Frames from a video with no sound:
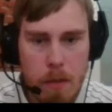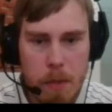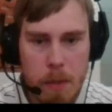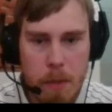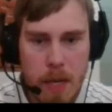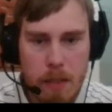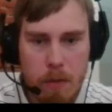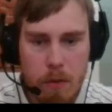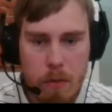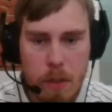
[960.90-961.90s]
Black
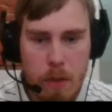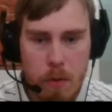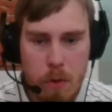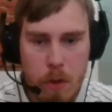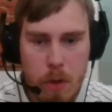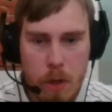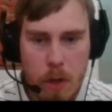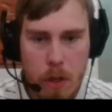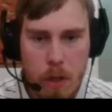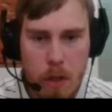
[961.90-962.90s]
took with the rook.
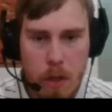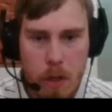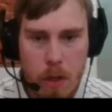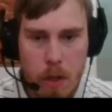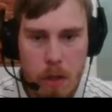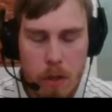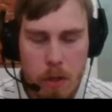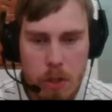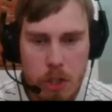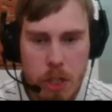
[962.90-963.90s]

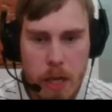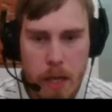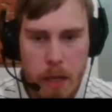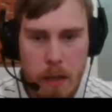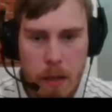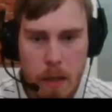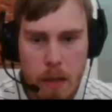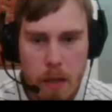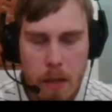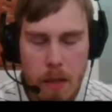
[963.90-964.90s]
Check.
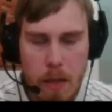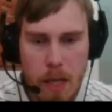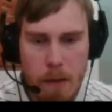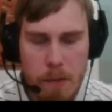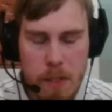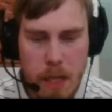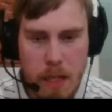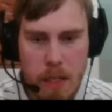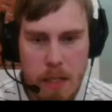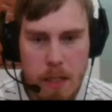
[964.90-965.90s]

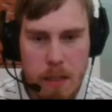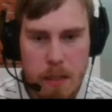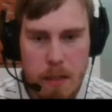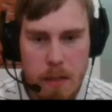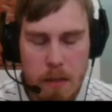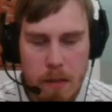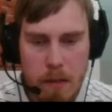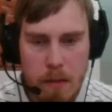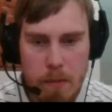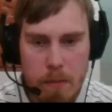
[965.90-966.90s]
f6.
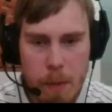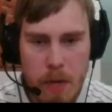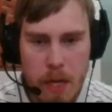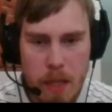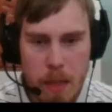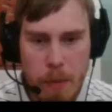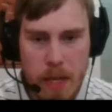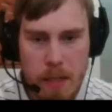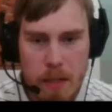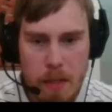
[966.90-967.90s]
Maybe not the
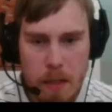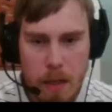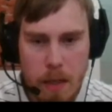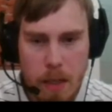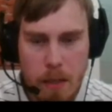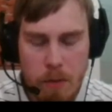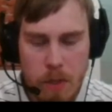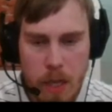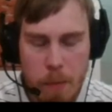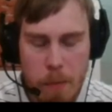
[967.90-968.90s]
best. I think it was
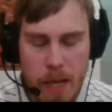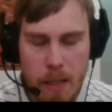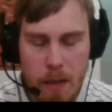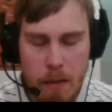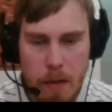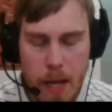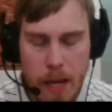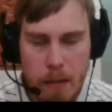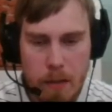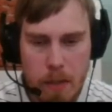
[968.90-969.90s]
like mate in
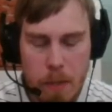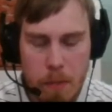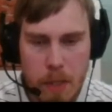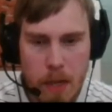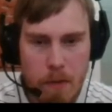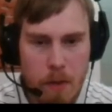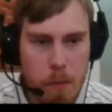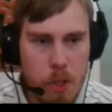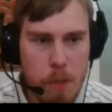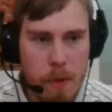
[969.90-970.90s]
8 or something after
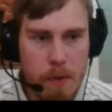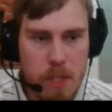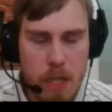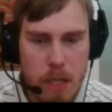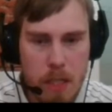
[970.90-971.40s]
bishop f6.